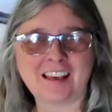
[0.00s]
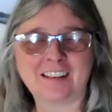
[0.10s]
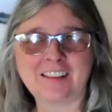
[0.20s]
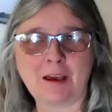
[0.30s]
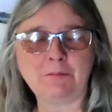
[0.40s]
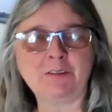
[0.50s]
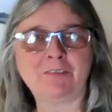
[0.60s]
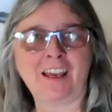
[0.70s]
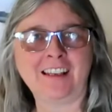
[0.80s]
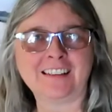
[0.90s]
We could
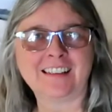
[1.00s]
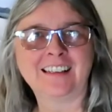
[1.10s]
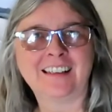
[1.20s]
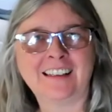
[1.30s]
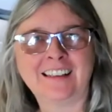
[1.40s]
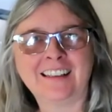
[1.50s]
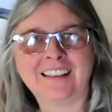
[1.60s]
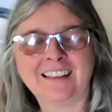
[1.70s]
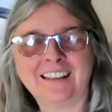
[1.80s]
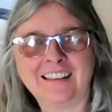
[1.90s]
run it right up to it.
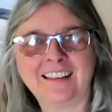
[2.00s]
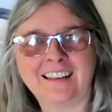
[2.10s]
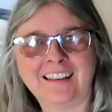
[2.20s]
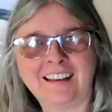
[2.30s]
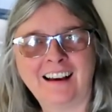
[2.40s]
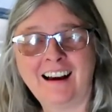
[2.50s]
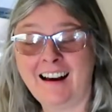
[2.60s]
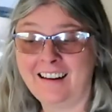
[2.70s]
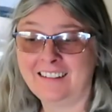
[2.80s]
You want to run it right up to it?